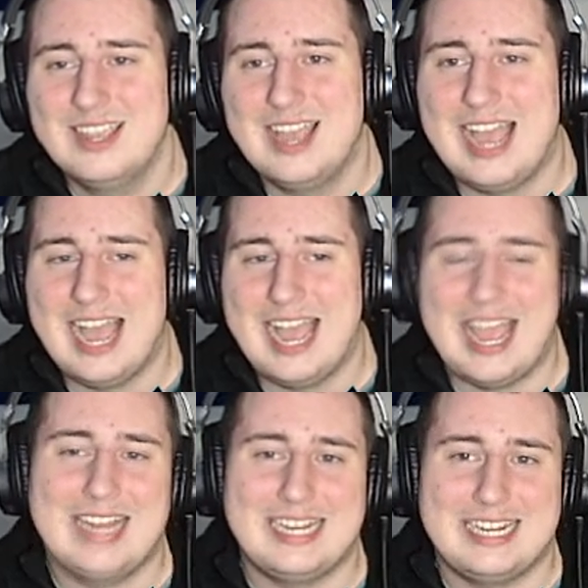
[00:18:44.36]
I, I,
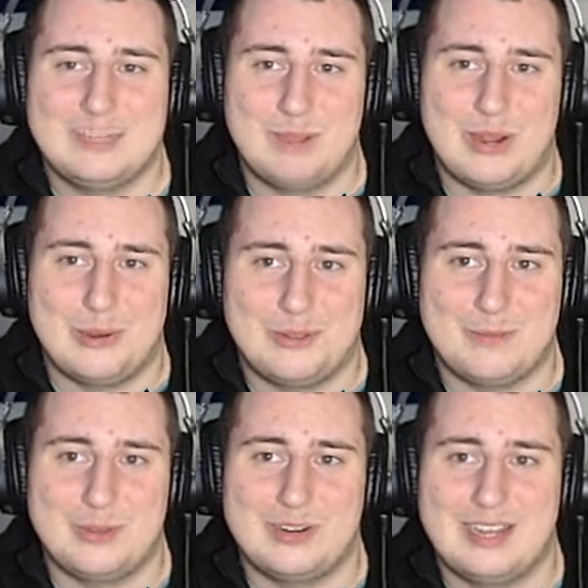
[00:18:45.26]
I need to borrow the
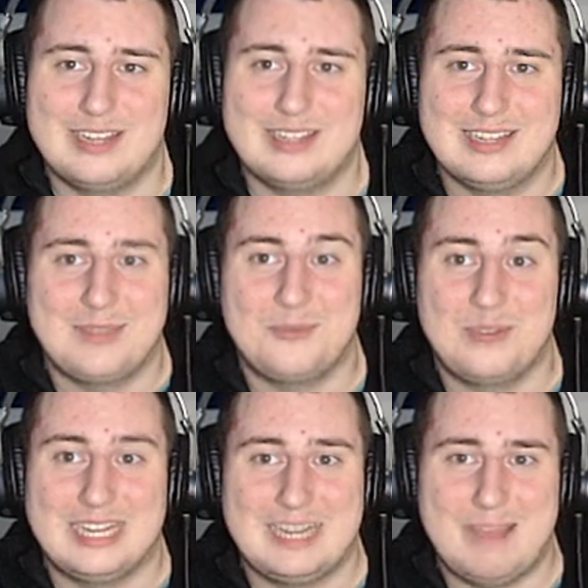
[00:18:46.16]
Muna, like,
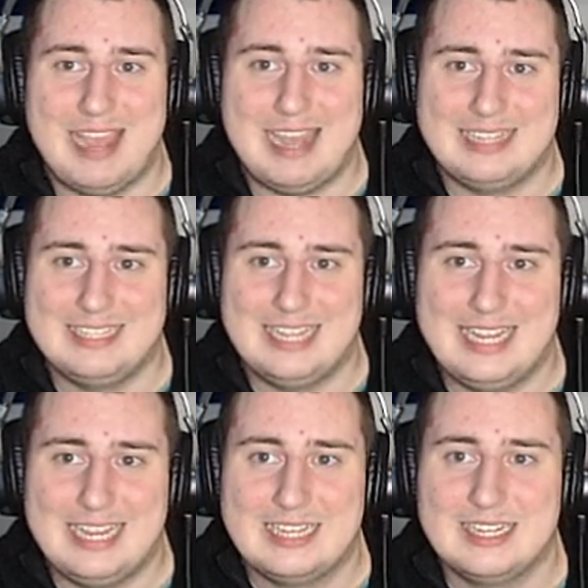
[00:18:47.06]
really badly.